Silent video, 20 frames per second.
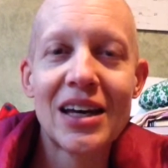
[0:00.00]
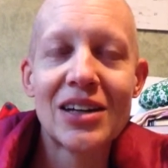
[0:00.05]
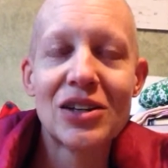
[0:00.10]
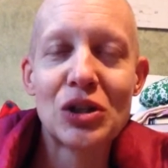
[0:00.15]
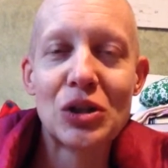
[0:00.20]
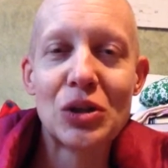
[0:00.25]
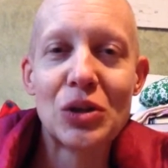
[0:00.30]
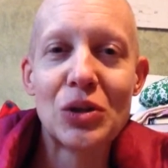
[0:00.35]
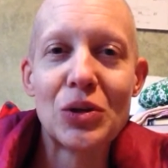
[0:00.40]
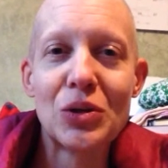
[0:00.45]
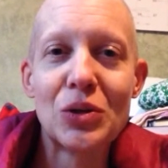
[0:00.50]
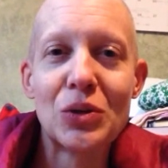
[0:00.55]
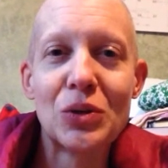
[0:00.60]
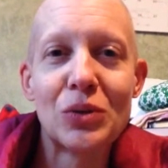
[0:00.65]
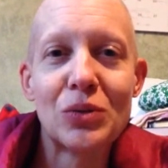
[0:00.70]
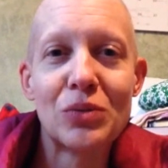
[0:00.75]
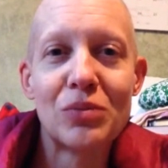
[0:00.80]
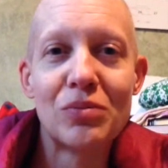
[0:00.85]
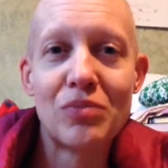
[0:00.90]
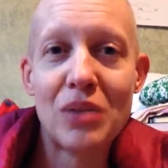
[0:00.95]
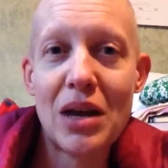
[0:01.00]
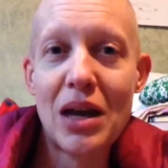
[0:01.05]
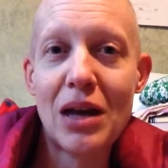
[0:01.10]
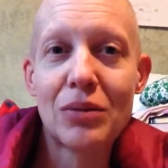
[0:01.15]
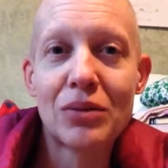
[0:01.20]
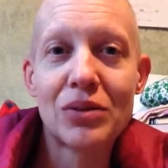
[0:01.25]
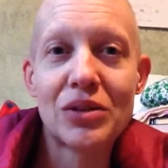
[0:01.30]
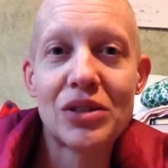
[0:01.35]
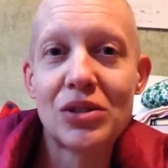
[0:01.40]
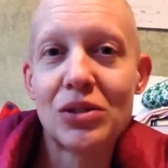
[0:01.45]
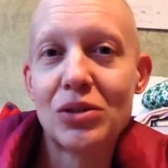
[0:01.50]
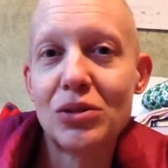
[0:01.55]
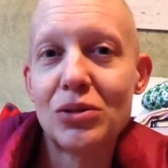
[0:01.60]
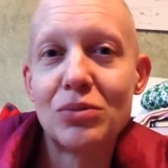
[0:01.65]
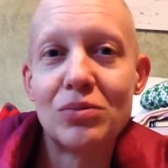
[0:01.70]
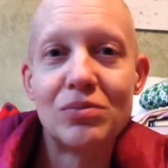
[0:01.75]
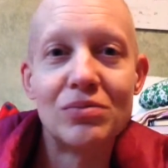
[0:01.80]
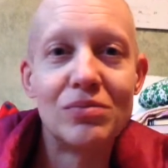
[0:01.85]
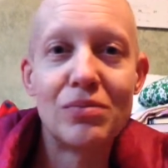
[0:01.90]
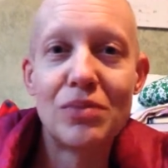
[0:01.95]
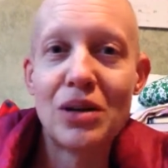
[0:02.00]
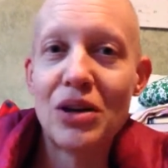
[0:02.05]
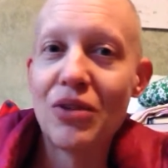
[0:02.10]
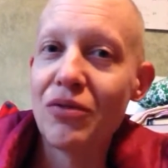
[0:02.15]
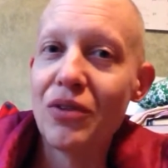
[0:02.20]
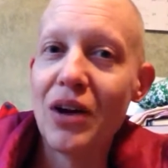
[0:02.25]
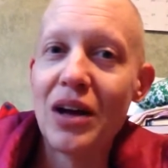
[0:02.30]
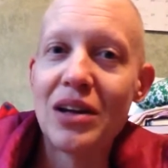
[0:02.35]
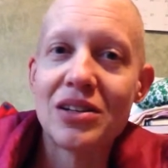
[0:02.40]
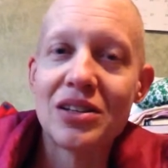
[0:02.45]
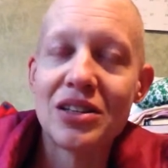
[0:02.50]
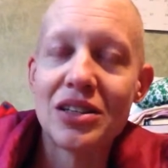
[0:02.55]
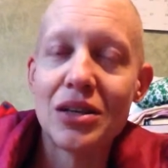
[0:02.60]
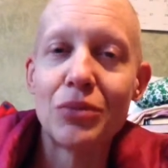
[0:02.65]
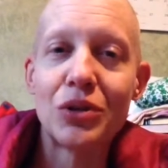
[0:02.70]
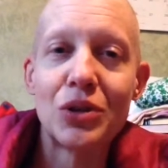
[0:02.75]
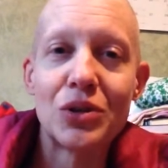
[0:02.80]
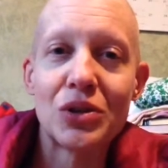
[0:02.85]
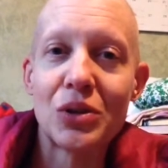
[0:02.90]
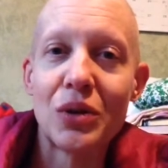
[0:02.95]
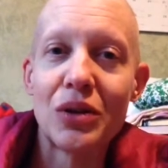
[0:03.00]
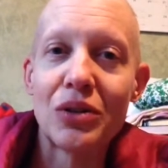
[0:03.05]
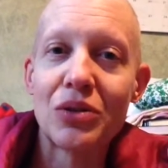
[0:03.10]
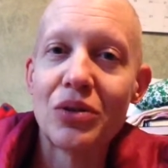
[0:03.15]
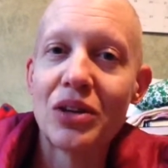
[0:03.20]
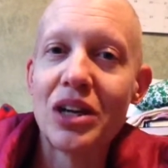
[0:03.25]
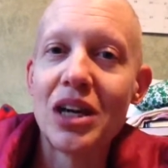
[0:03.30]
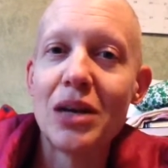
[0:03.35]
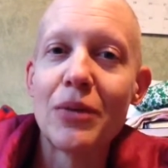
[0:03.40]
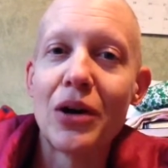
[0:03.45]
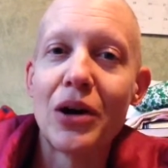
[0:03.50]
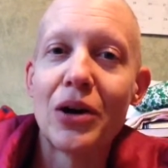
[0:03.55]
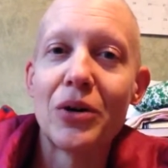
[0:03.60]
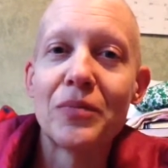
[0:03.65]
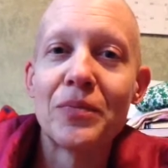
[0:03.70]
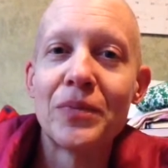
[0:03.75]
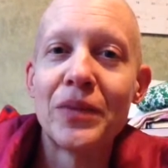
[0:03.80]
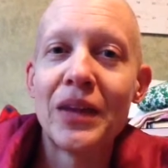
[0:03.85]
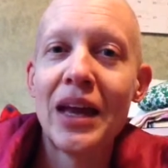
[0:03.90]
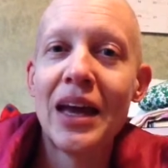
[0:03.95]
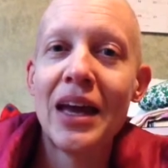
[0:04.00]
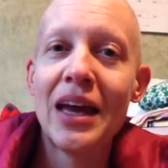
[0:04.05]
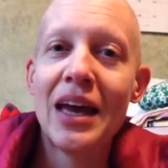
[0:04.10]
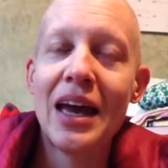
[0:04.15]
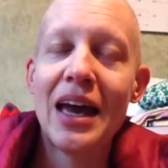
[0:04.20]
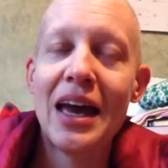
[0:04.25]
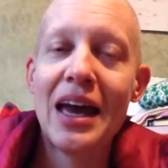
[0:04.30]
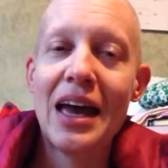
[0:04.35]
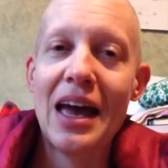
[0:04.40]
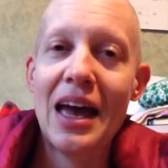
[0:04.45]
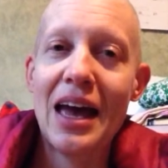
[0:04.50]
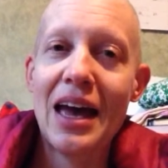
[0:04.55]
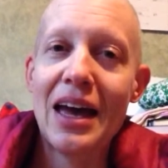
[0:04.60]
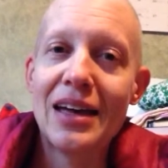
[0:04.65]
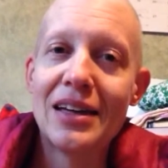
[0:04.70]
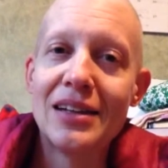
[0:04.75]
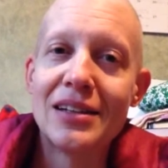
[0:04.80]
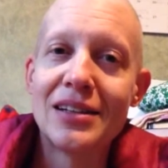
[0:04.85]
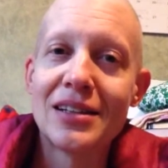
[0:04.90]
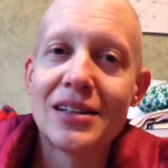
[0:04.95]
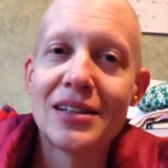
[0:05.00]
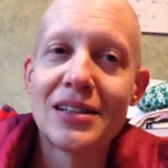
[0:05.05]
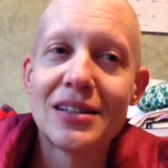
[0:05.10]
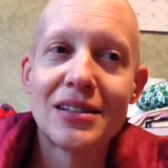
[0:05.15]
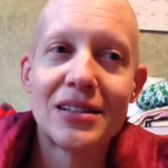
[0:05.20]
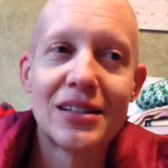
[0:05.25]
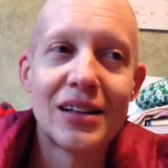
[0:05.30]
to be able to be a friend to someone who's going through chemo and